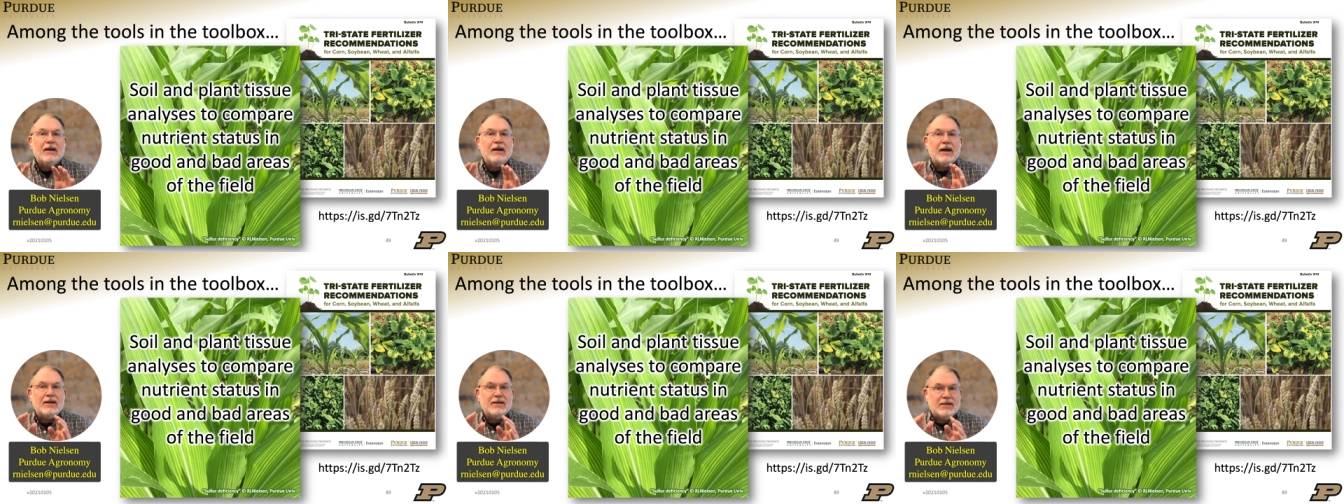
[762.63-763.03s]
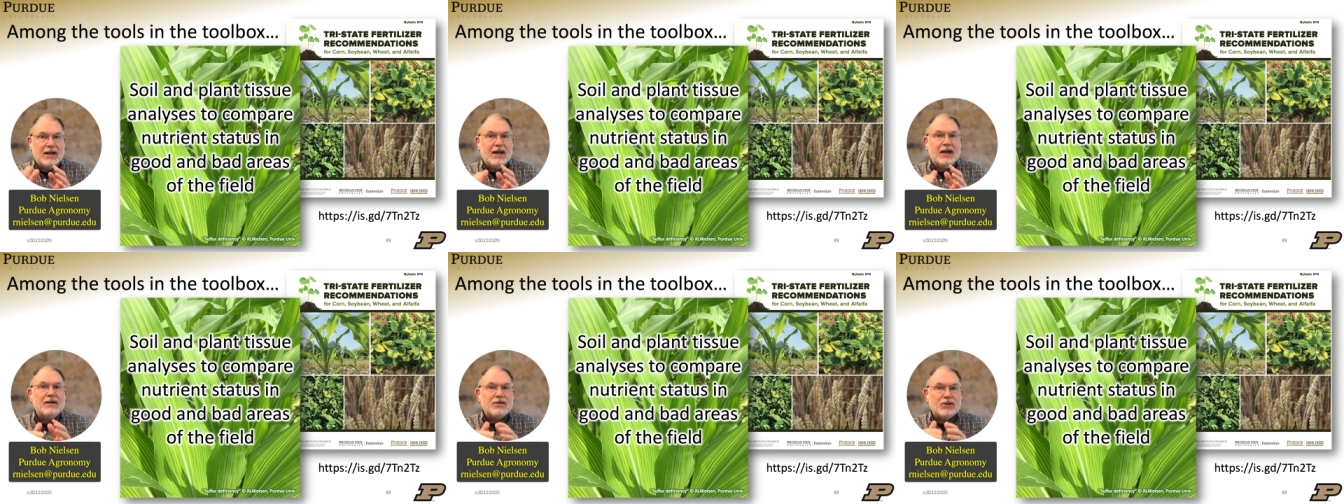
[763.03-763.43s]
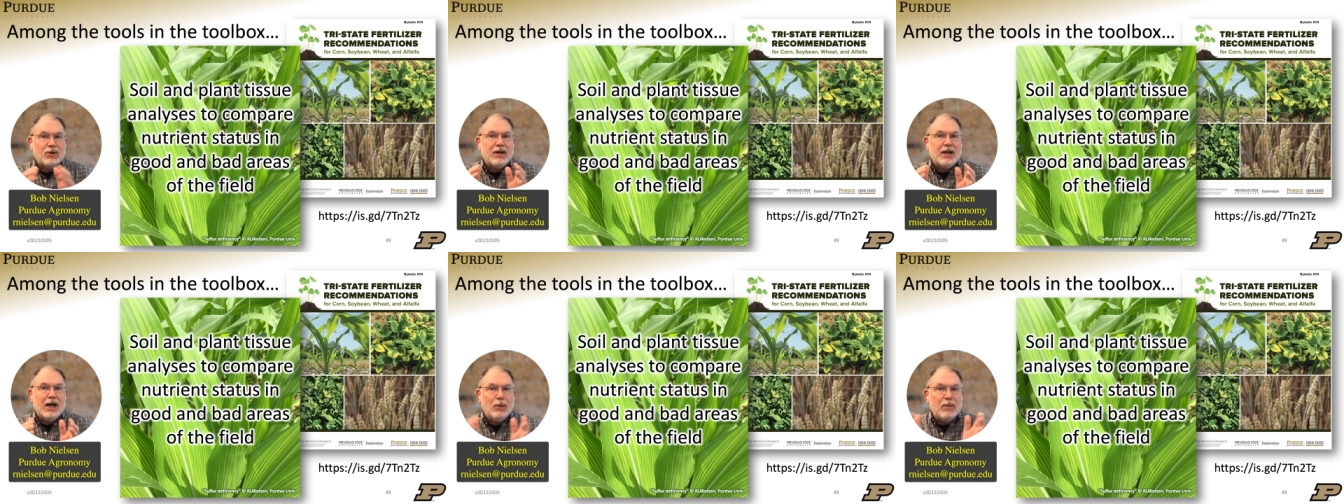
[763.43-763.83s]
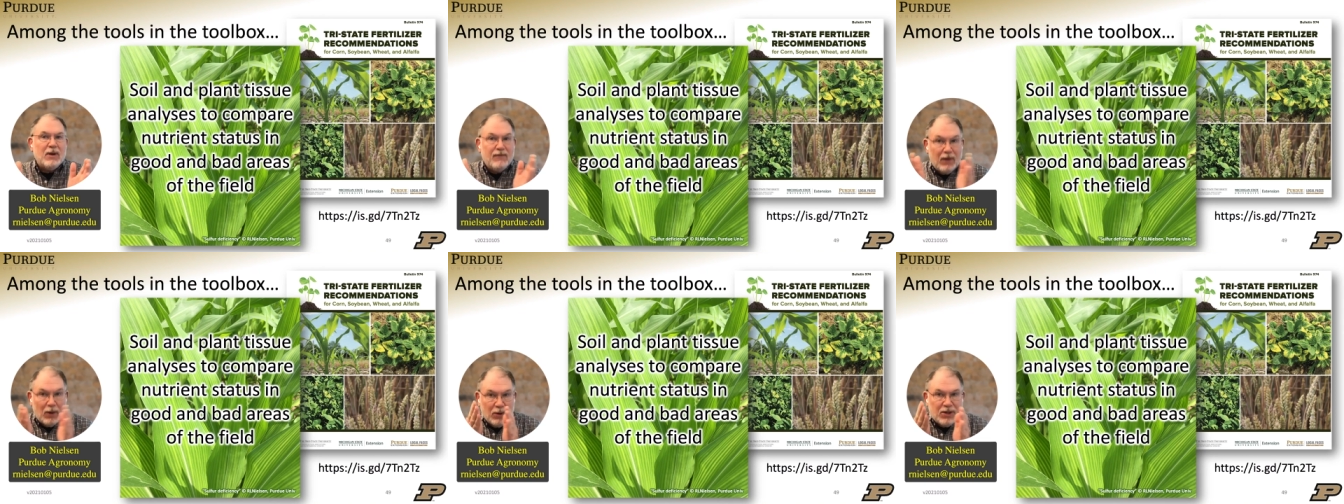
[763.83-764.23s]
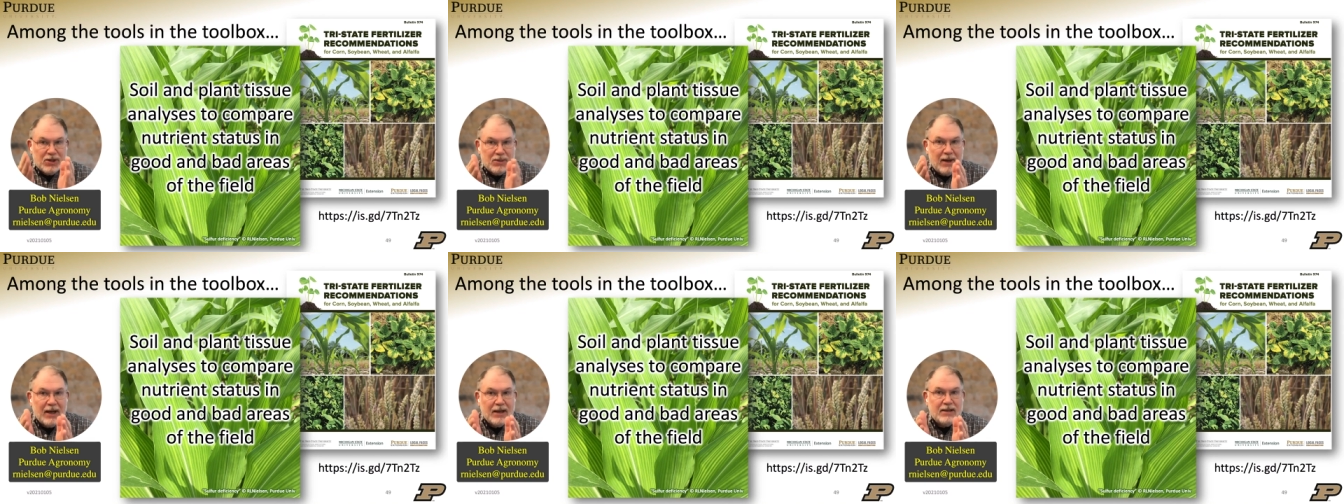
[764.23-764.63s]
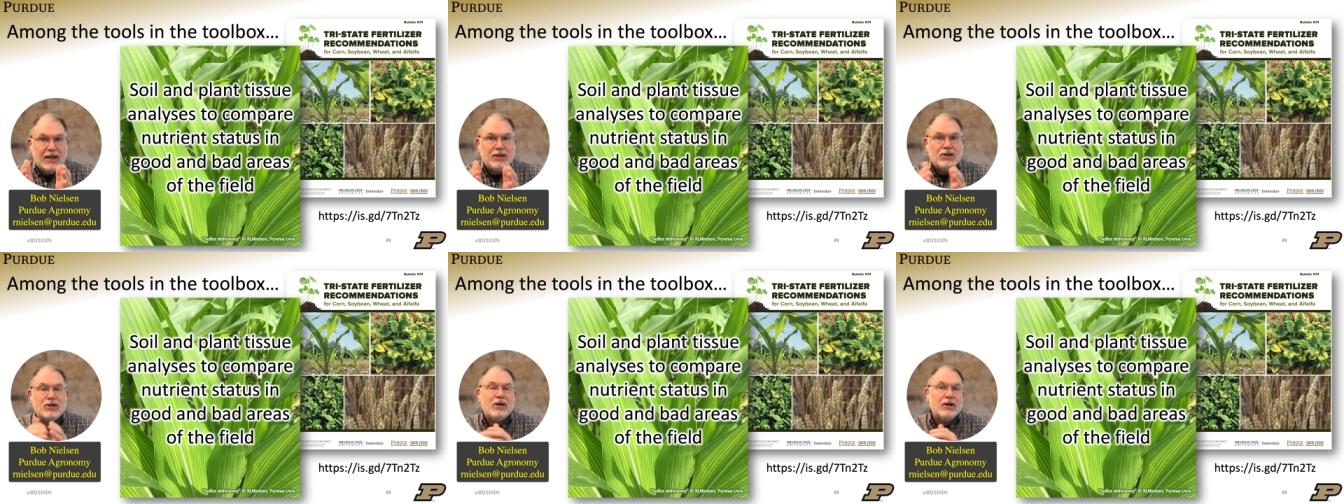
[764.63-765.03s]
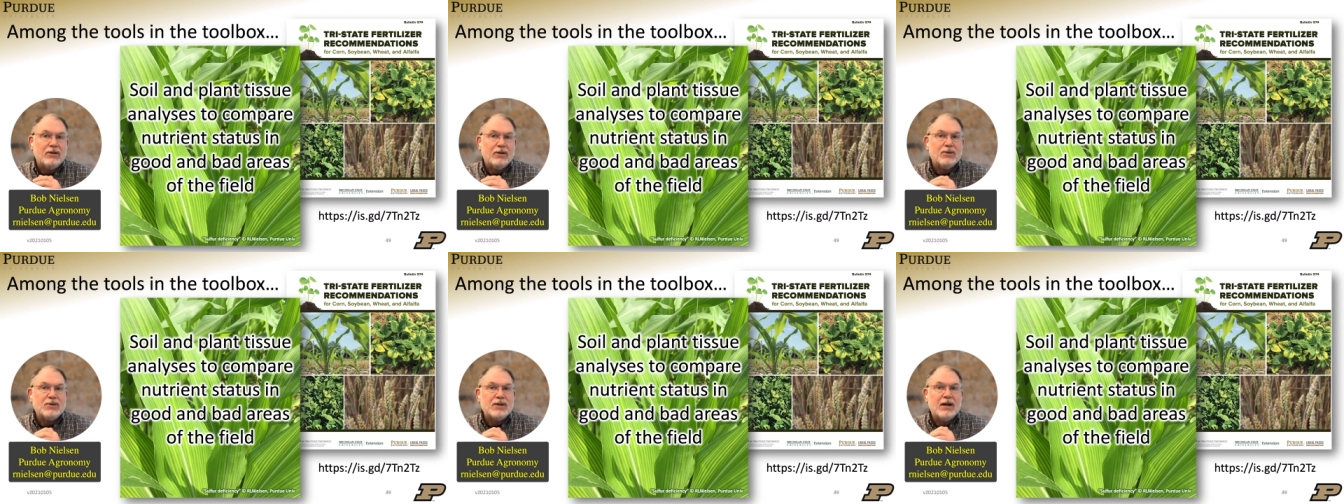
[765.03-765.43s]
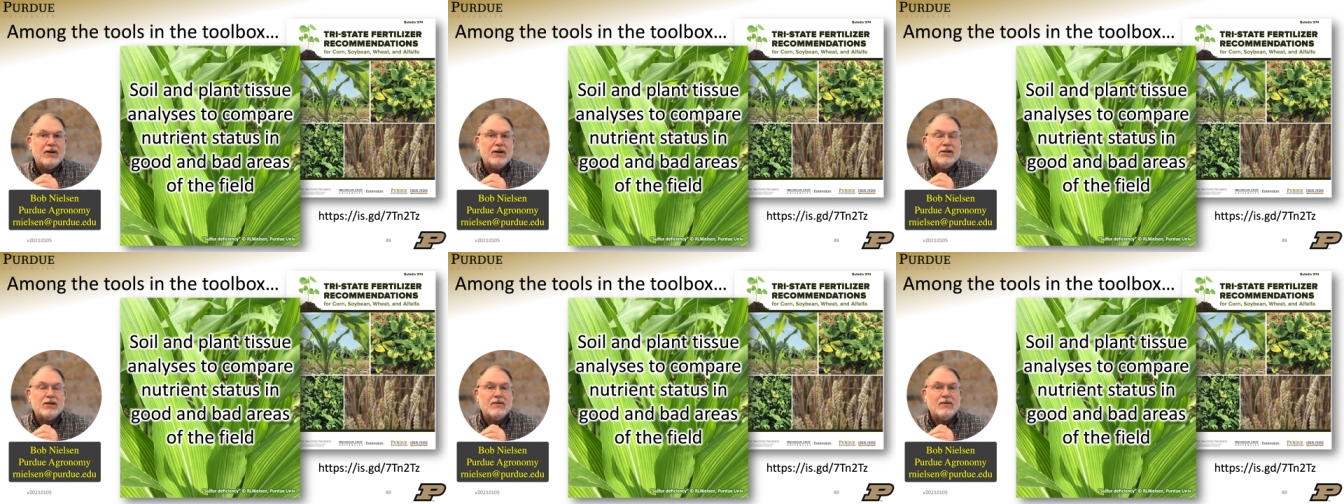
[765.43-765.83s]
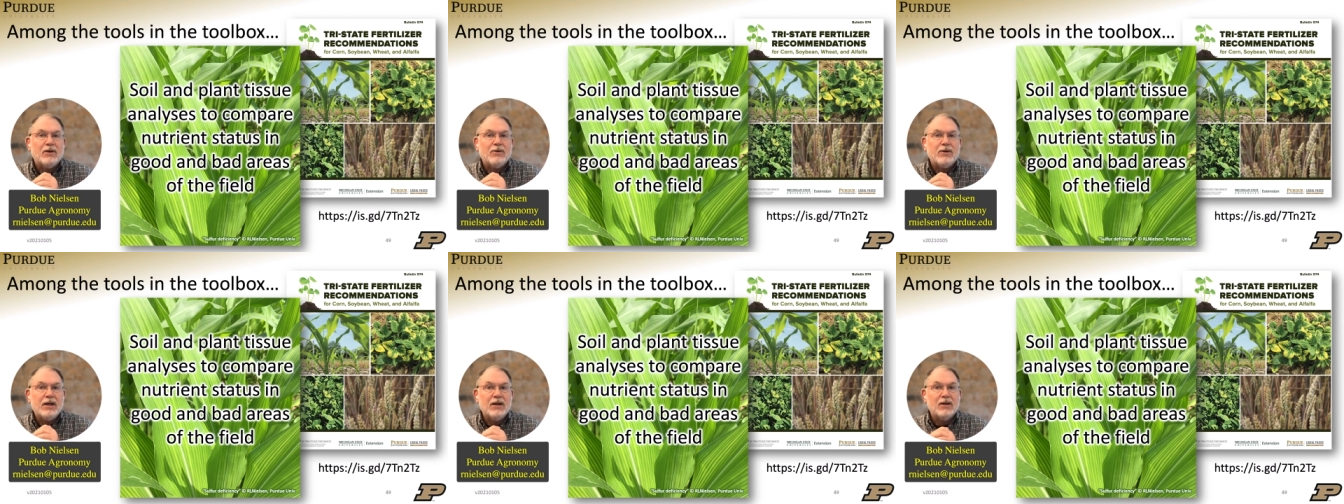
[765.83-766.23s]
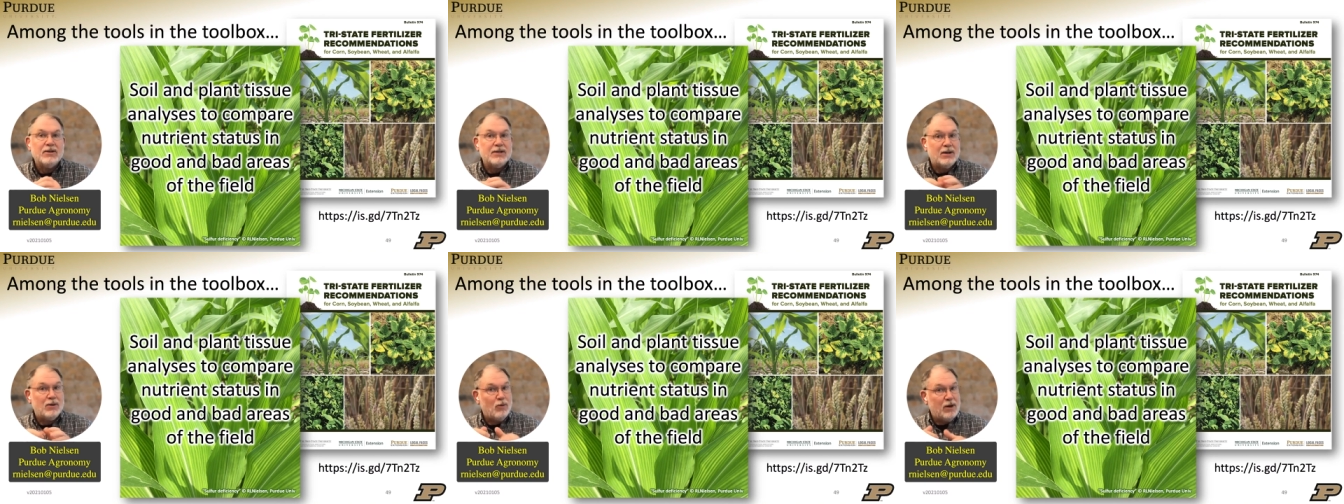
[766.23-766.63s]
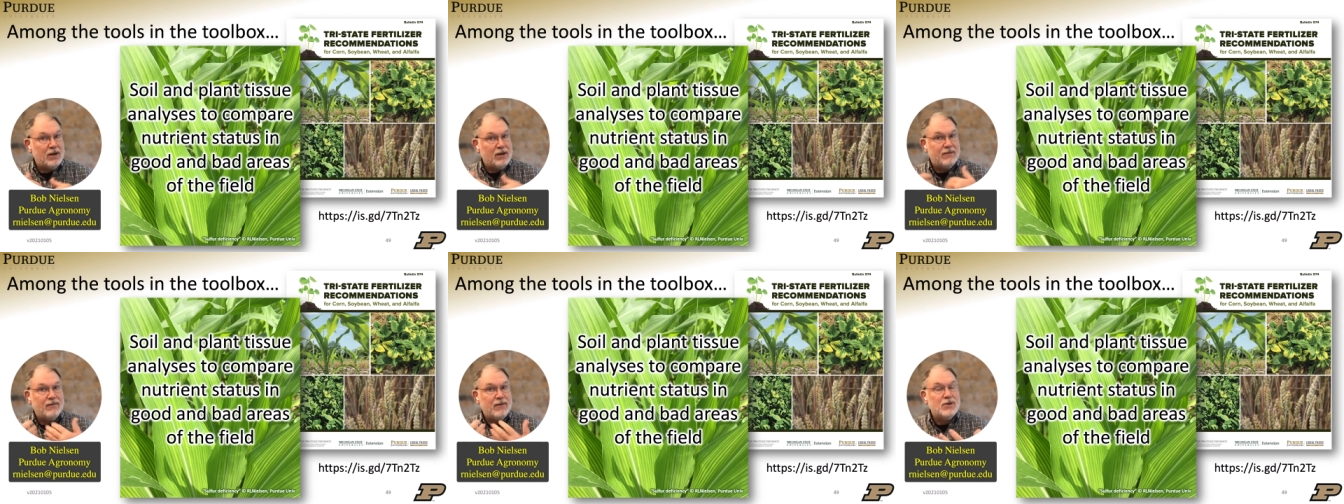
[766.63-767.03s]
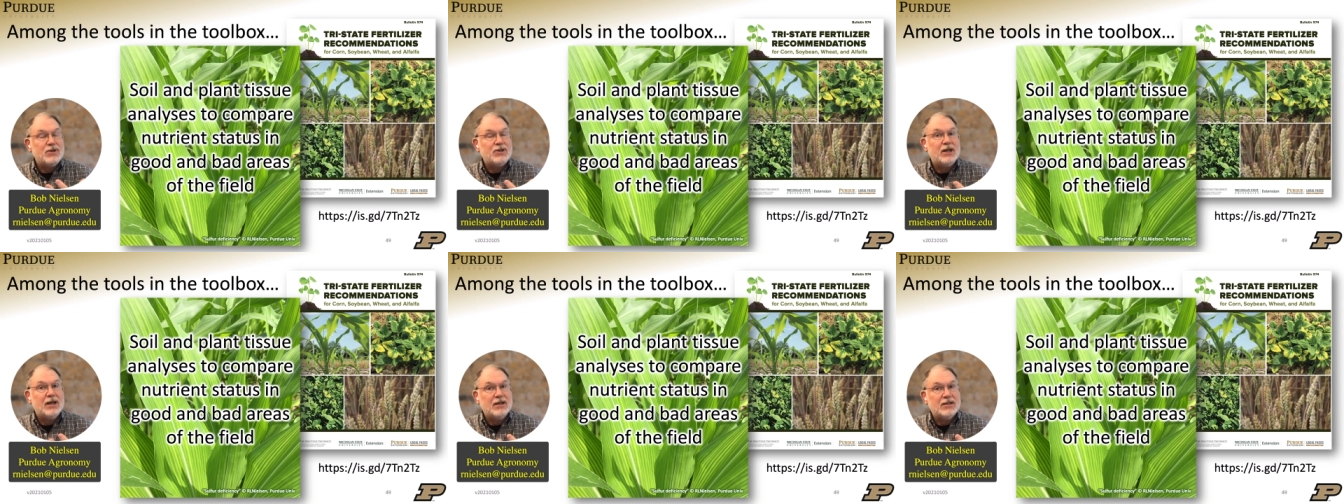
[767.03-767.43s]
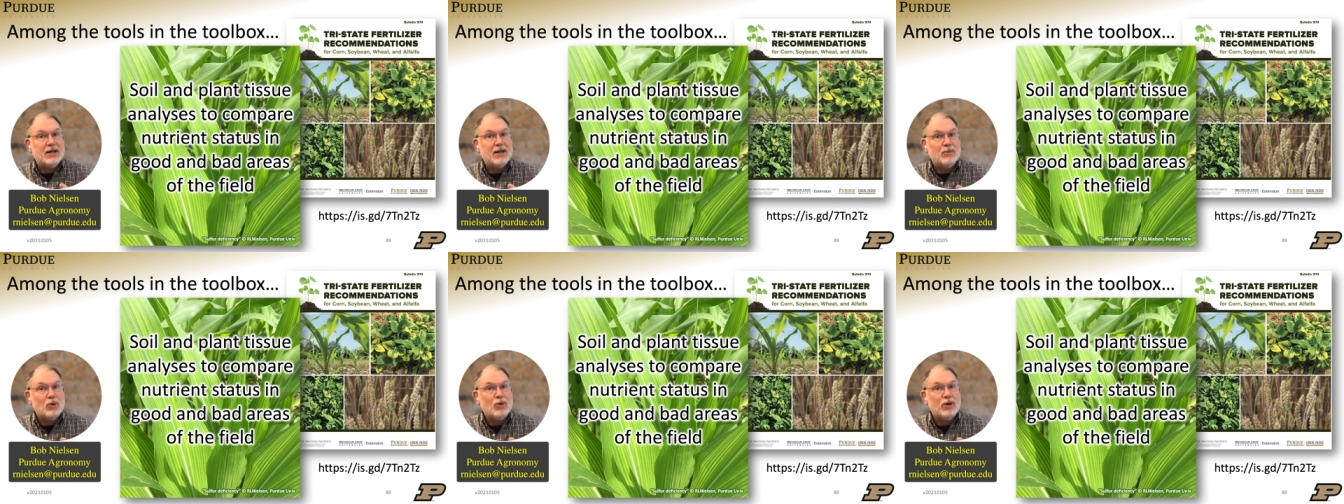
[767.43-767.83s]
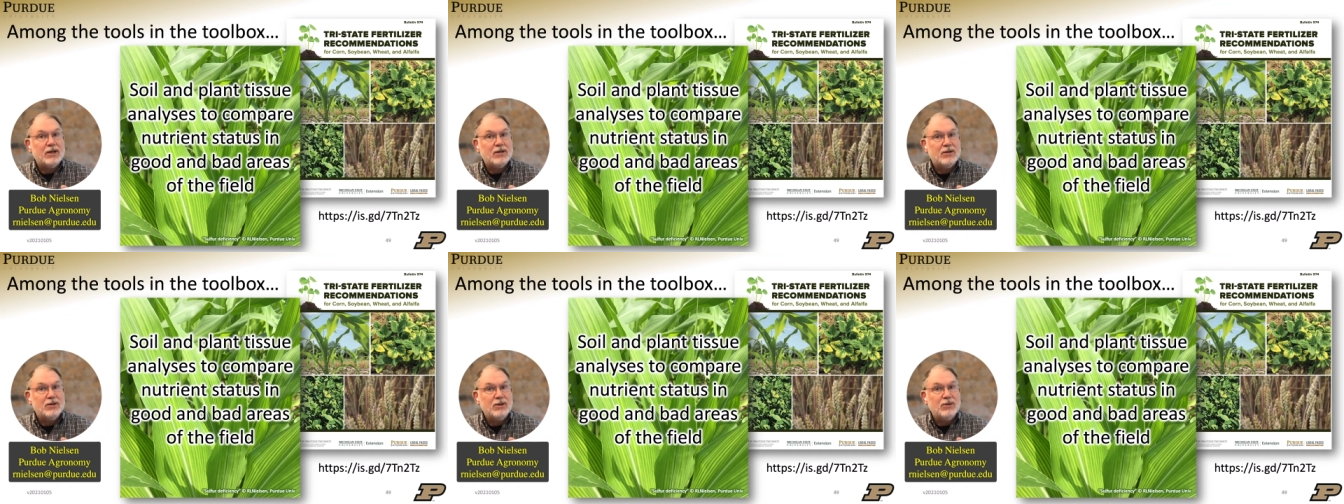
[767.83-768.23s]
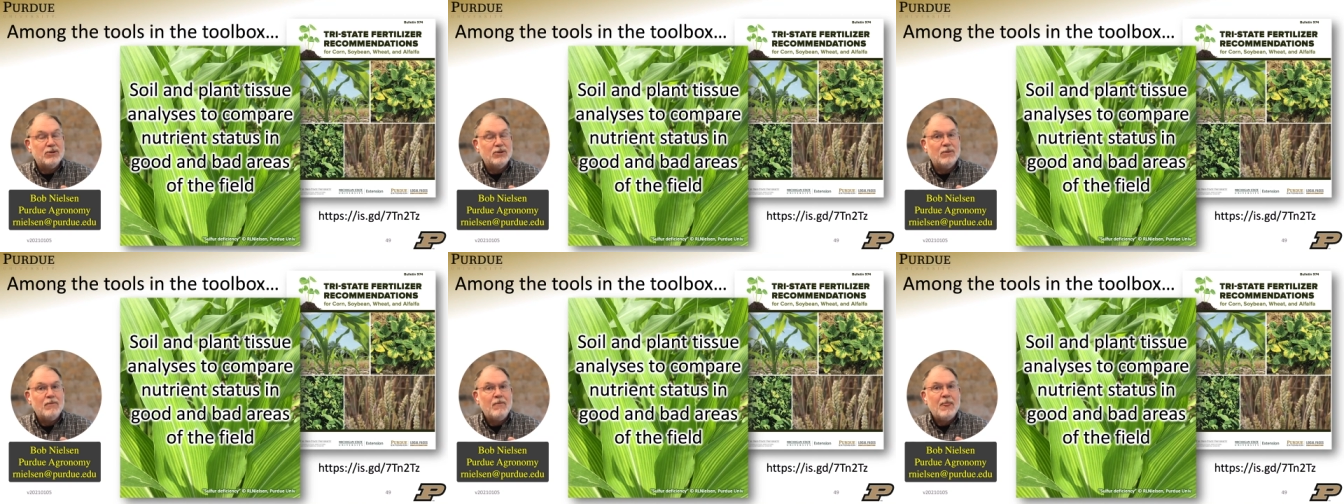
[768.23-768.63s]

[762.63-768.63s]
I said it's going to help me focus my attention on those areas of low yields. And one of the first things I'm going to do